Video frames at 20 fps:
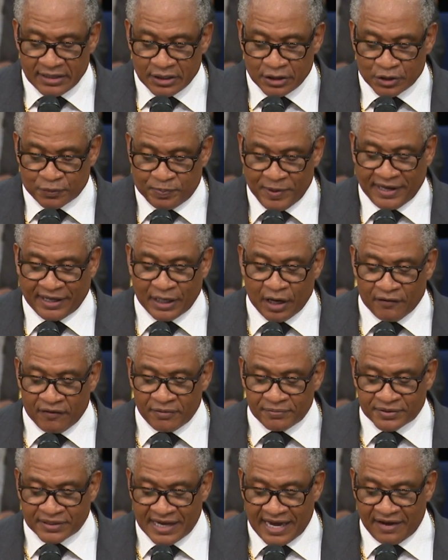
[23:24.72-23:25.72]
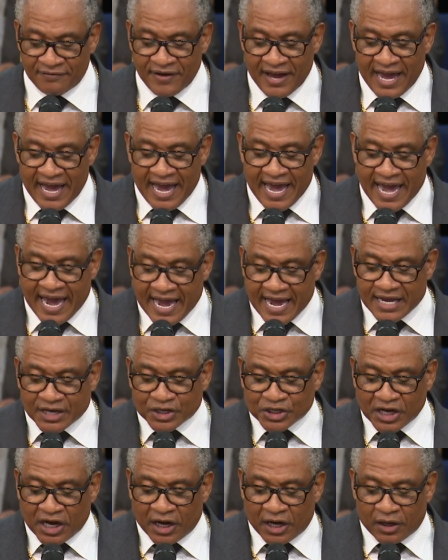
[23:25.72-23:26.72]
speaking of himself, he
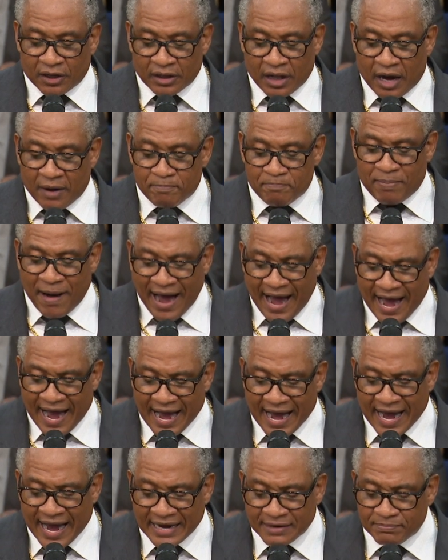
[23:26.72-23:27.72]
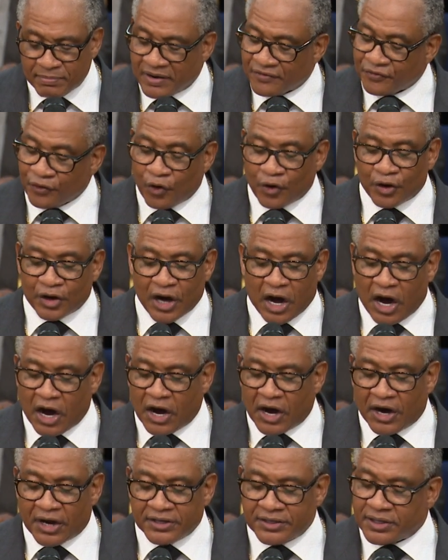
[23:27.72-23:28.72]
shall abide before
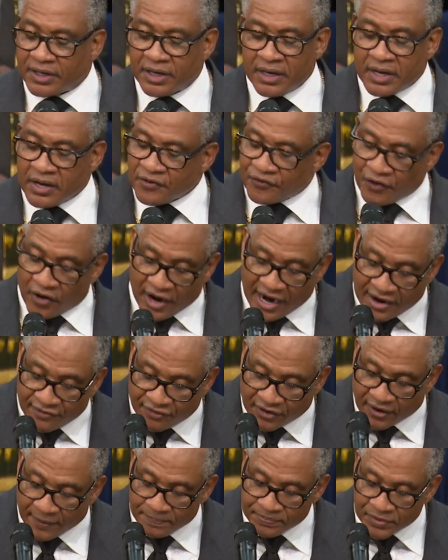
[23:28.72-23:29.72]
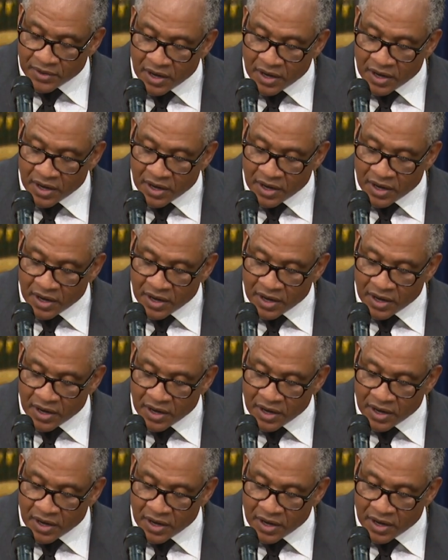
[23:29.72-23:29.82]
God forever.